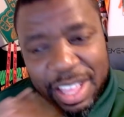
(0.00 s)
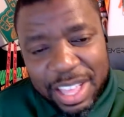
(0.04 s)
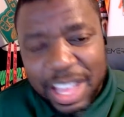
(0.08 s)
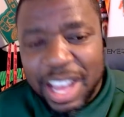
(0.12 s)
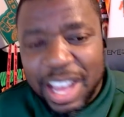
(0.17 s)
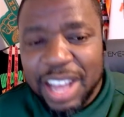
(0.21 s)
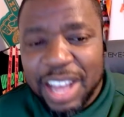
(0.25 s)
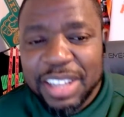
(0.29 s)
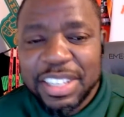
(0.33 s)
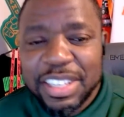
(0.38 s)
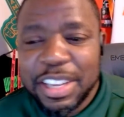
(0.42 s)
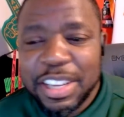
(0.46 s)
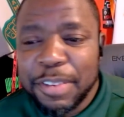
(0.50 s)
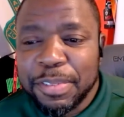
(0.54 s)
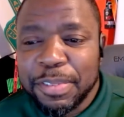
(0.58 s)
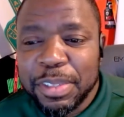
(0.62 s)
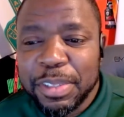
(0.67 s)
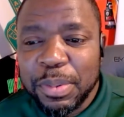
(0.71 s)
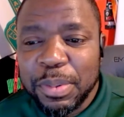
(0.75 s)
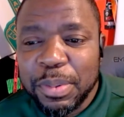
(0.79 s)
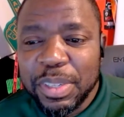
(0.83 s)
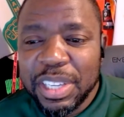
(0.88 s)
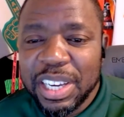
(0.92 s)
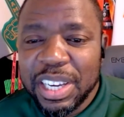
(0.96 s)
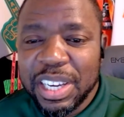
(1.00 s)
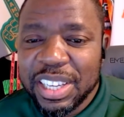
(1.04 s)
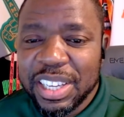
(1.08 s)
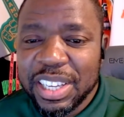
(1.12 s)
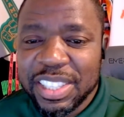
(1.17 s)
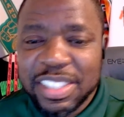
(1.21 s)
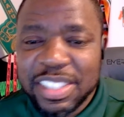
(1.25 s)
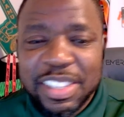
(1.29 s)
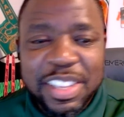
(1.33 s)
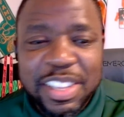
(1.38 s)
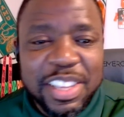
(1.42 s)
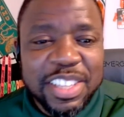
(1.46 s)
I definitely will
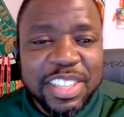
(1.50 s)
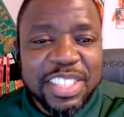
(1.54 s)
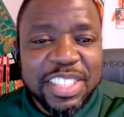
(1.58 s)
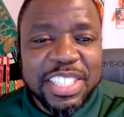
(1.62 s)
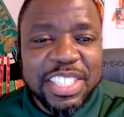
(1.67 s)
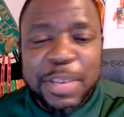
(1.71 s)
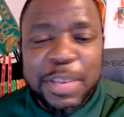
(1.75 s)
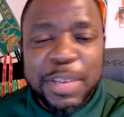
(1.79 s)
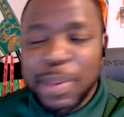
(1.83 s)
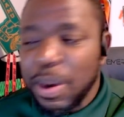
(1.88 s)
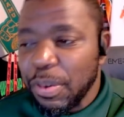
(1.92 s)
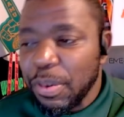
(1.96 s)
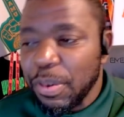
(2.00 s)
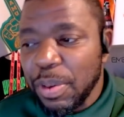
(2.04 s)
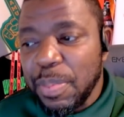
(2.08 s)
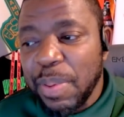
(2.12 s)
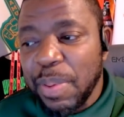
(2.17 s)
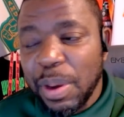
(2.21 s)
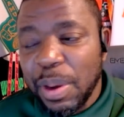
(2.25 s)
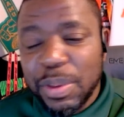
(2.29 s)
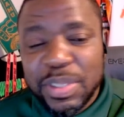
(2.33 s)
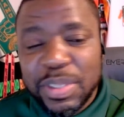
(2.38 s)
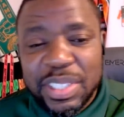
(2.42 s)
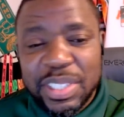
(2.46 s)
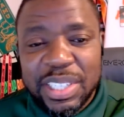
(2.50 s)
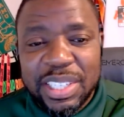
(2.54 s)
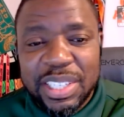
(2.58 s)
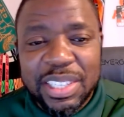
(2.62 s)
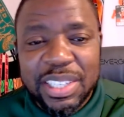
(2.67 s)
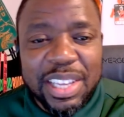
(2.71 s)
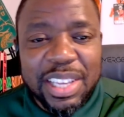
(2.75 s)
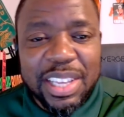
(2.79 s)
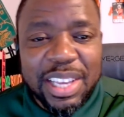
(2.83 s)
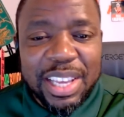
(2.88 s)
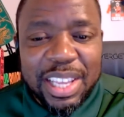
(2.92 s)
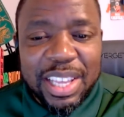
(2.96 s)
see about reposting
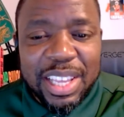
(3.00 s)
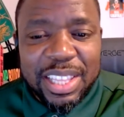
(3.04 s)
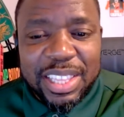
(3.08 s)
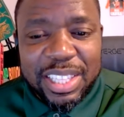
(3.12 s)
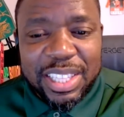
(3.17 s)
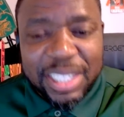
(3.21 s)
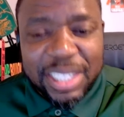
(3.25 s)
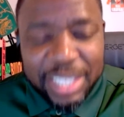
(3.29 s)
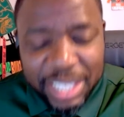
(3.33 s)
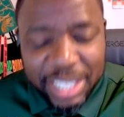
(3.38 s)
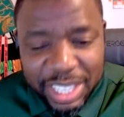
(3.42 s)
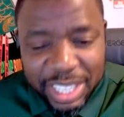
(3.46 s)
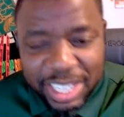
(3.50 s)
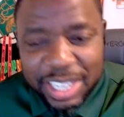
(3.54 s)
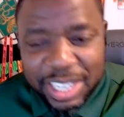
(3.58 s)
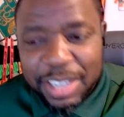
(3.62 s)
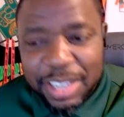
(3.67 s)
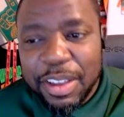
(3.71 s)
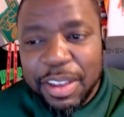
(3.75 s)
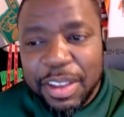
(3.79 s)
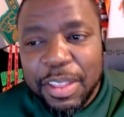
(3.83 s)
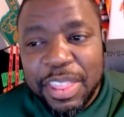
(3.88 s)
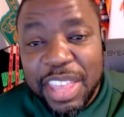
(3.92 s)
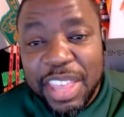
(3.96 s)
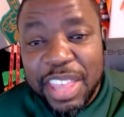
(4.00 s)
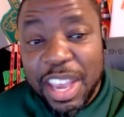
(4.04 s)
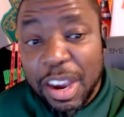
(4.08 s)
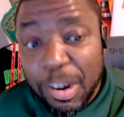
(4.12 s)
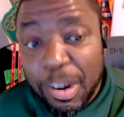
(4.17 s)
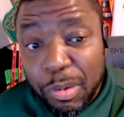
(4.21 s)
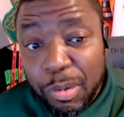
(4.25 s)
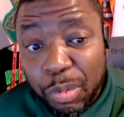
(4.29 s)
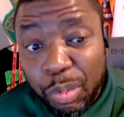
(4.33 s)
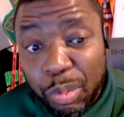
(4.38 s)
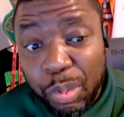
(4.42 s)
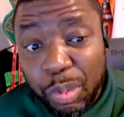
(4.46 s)
the link. They
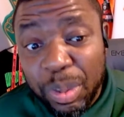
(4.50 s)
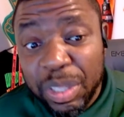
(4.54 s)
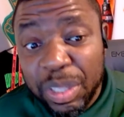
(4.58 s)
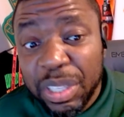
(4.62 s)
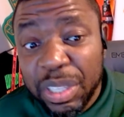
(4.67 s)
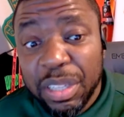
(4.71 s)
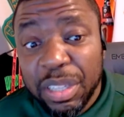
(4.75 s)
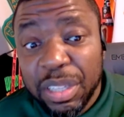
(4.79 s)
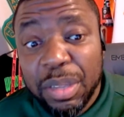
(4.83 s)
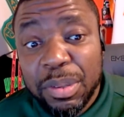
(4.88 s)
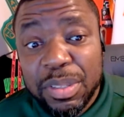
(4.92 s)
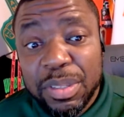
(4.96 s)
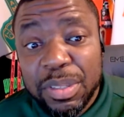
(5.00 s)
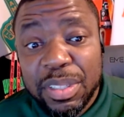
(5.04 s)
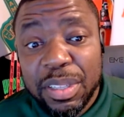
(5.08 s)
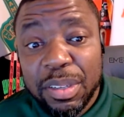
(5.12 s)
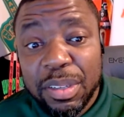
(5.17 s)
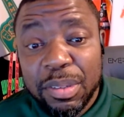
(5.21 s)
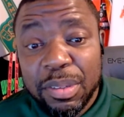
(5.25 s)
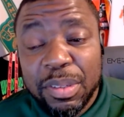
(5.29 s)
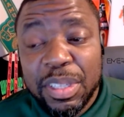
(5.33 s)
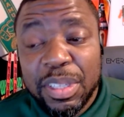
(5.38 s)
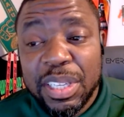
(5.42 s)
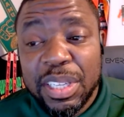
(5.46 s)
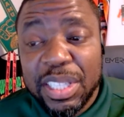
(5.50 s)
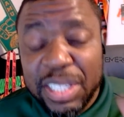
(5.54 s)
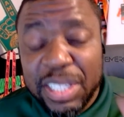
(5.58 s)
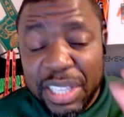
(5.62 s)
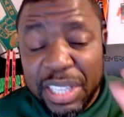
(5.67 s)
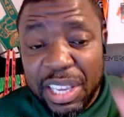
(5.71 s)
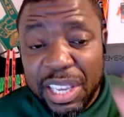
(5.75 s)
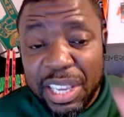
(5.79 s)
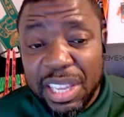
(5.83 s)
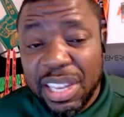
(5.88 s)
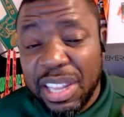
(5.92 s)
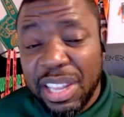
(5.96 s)
are really close though to
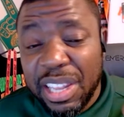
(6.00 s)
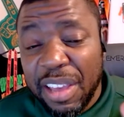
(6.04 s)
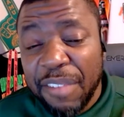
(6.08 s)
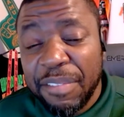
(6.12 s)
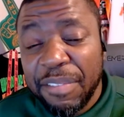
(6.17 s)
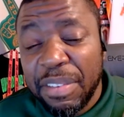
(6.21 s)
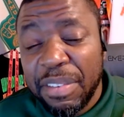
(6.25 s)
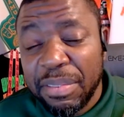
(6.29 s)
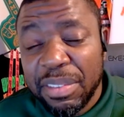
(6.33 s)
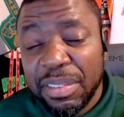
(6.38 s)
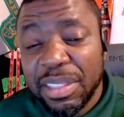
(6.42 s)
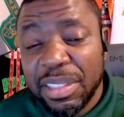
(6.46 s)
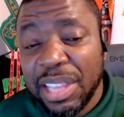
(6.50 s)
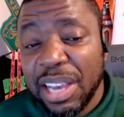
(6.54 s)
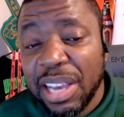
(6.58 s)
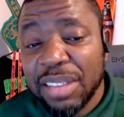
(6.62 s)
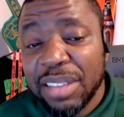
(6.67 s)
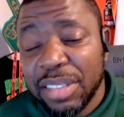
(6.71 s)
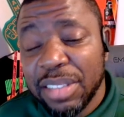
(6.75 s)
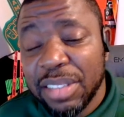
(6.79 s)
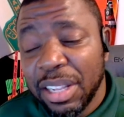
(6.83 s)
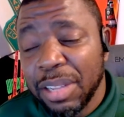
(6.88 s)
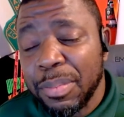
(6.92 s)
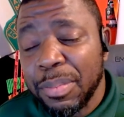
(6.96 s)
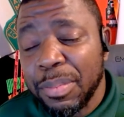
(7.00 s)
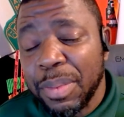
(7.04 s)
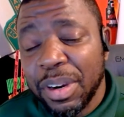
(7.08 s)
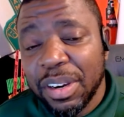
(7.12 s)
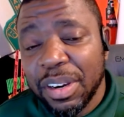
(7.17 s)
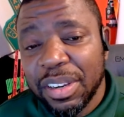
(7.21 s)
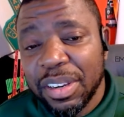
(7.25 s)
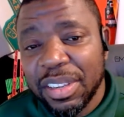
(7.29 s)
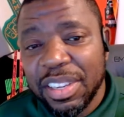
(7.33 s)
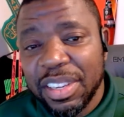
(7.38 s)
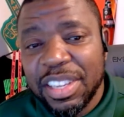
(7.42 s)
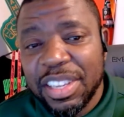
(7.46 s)
hitting that $50,000
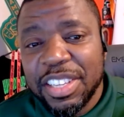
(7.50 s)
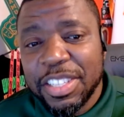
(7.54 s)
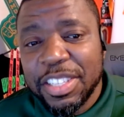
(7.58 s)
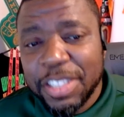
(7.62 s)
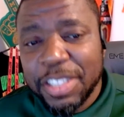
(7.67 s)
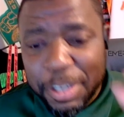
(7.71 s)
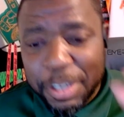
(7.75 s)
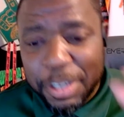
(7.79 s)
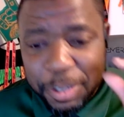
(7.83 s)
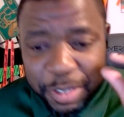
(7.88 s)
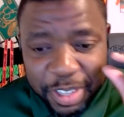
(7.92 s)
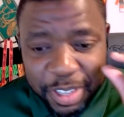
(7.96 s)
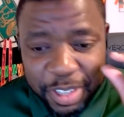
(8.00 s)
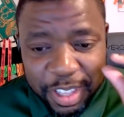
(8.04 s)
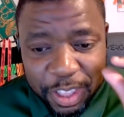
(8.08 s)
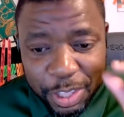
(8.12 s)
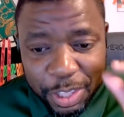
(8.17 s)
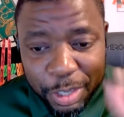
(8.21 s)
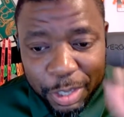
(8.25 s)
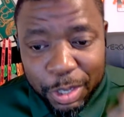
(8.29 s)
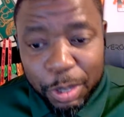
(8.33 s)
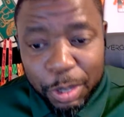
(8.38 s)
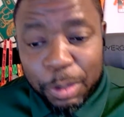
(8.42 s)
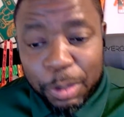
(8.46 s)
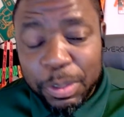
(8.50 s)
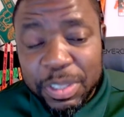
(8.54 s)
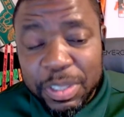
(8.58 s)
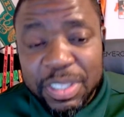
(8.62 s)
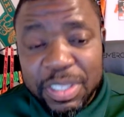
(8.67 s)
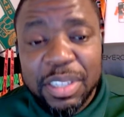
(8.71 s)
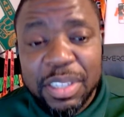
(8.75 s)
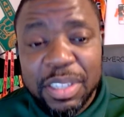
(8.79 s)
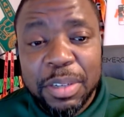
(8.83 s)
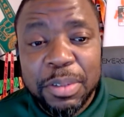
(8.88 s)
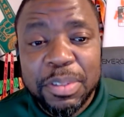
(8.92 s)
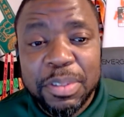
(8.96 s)
mark. So the goal is
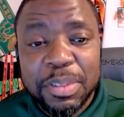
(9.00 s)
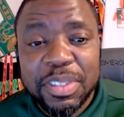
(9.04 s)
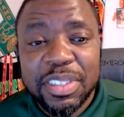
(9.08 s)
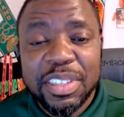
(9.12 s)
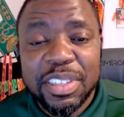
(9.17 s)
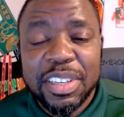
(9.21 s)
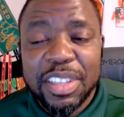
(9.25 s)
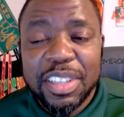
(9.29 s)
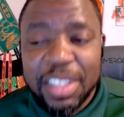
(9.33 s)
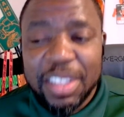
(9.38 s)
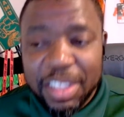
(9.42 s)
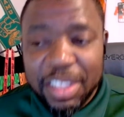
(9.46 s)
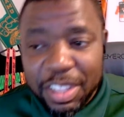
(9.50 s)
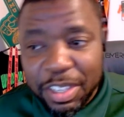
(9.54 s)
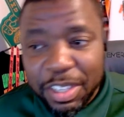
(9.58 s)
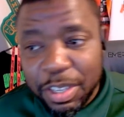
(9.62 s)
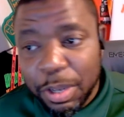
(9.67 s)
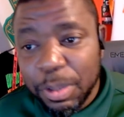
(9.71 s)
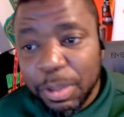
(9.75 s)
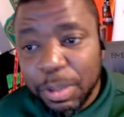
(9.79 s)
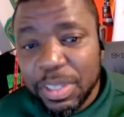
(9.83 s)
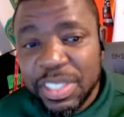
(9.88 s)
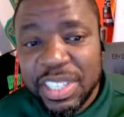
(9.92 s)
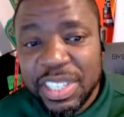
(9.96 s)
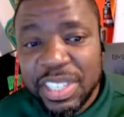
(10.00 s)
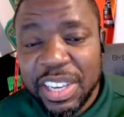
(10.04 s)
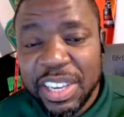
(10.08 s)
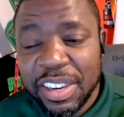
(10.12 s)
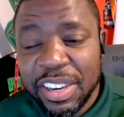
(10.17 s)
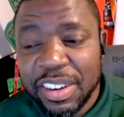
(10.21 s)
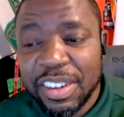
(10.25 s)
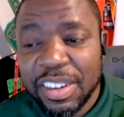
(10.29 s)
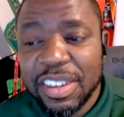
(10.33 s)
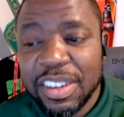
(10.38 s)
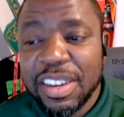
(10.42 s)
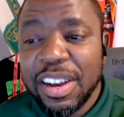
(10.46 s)
close. The goal is
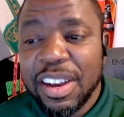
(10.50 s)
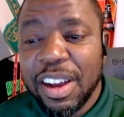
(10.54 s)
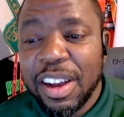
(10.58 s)
near.